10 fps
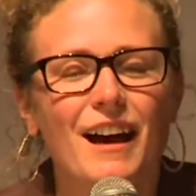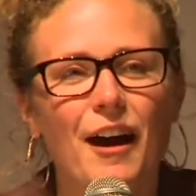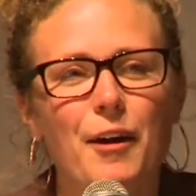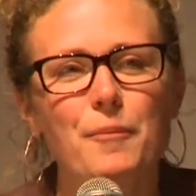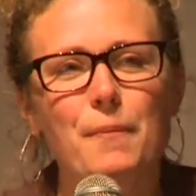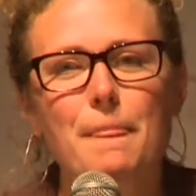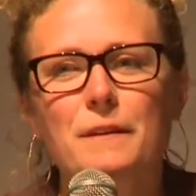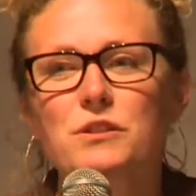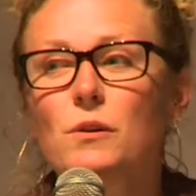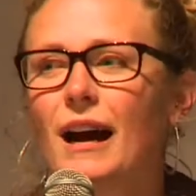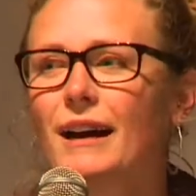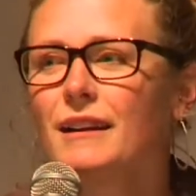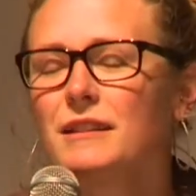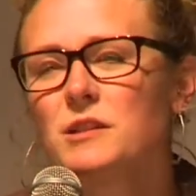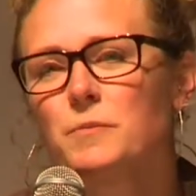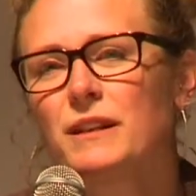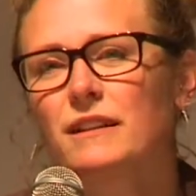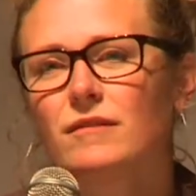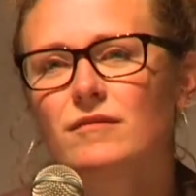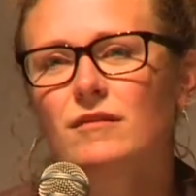So I
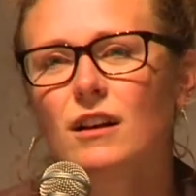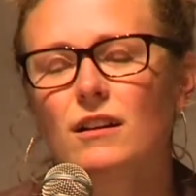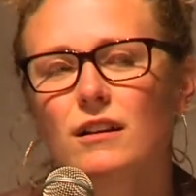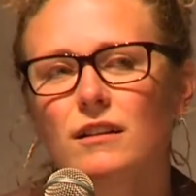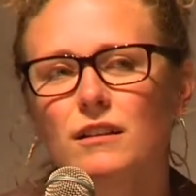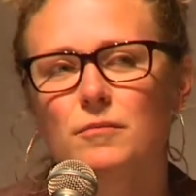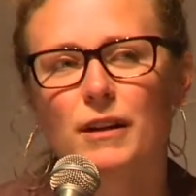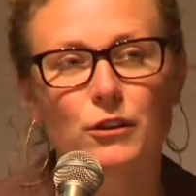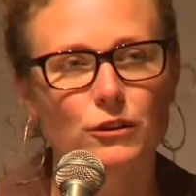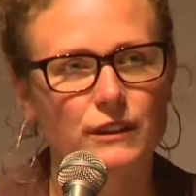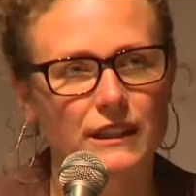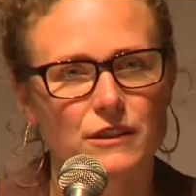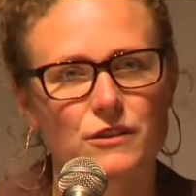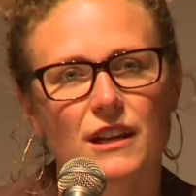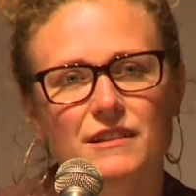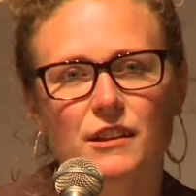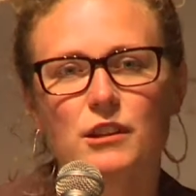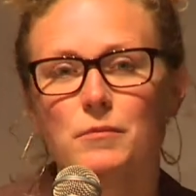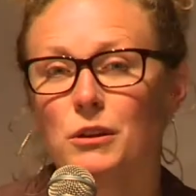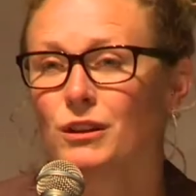spent my early years as a
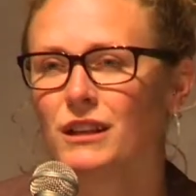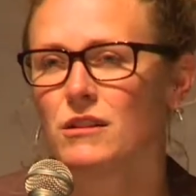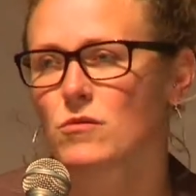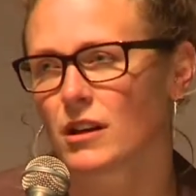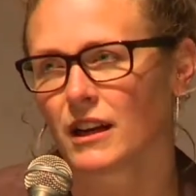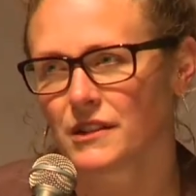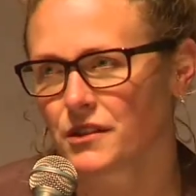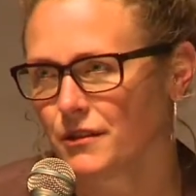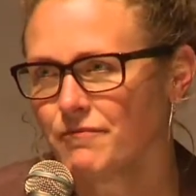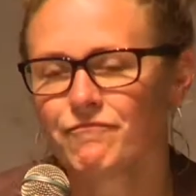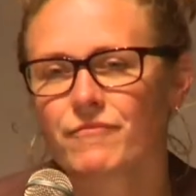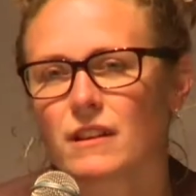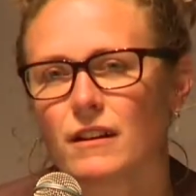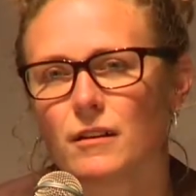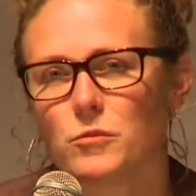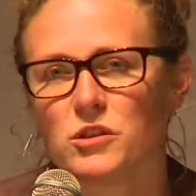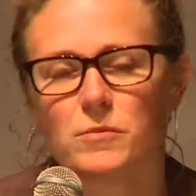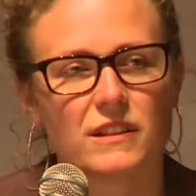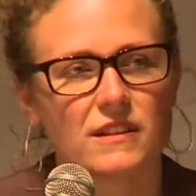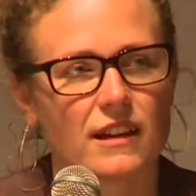community organizer, which
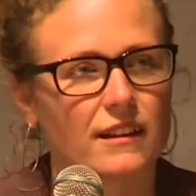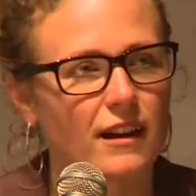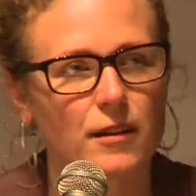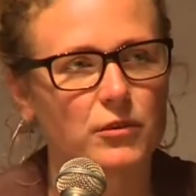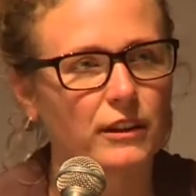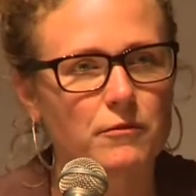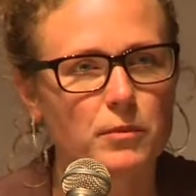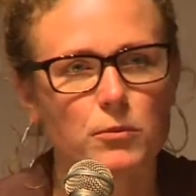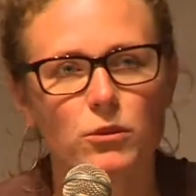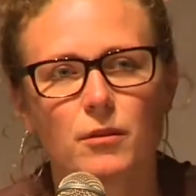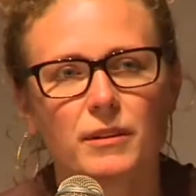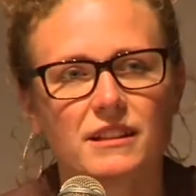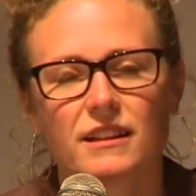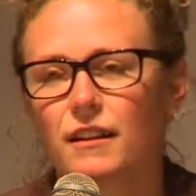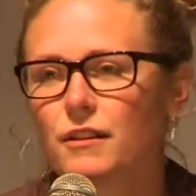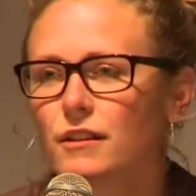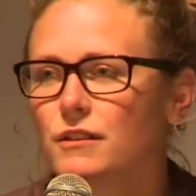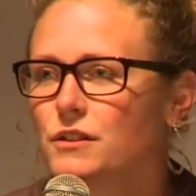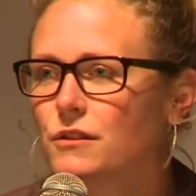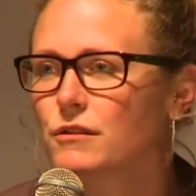means that I believe people coming
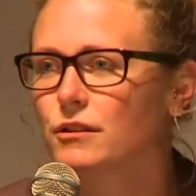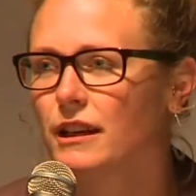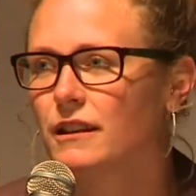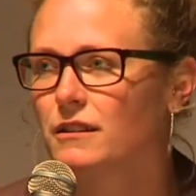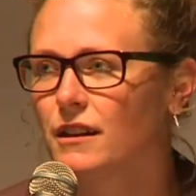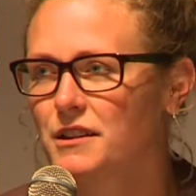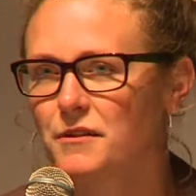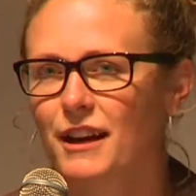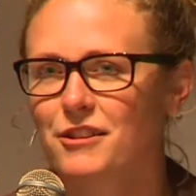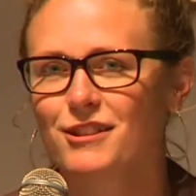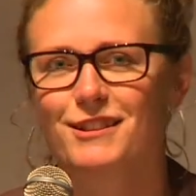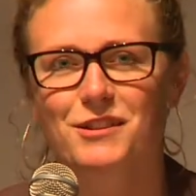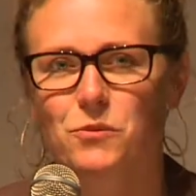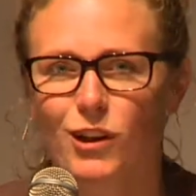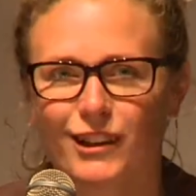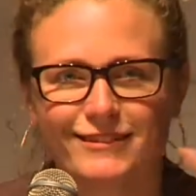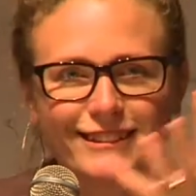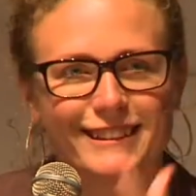together to create collective action is what